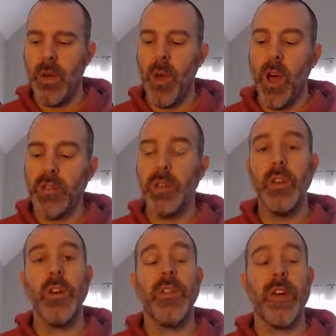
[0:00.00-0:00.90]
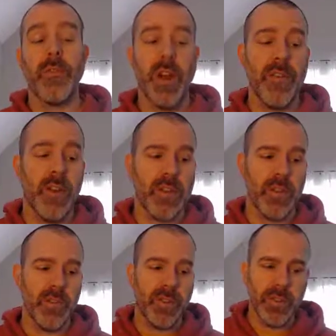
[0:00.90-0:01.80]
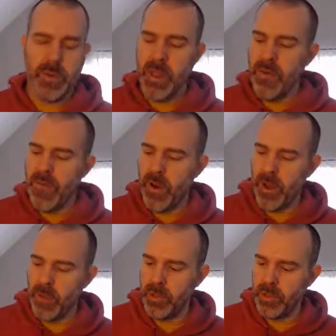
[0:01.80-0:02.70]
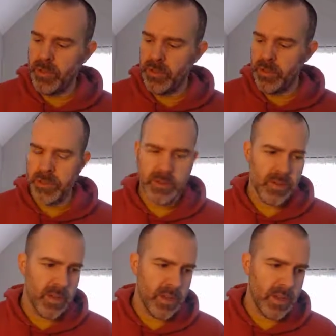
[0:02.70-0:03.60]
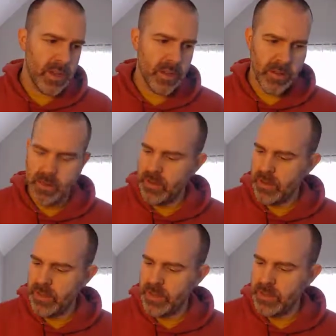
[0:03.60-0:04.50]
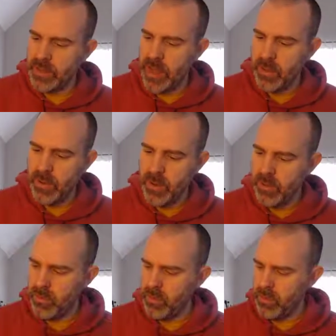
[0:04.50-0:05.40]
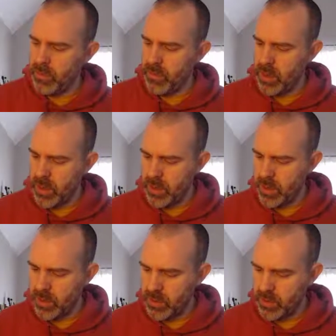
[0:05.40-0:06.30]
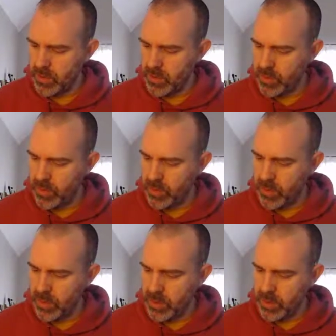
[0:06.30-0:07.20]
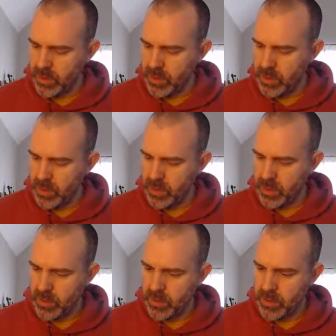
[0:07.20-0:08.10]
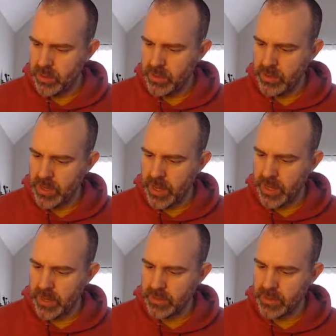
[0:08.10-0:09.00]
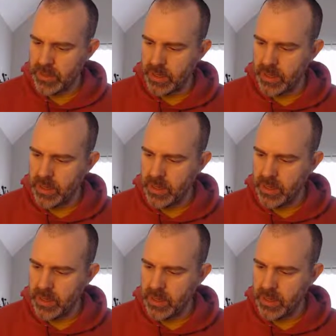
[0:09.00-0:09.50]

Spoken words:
also learned that for any function of 3 variables, let's say, whoa, scrolled to the side accidentally.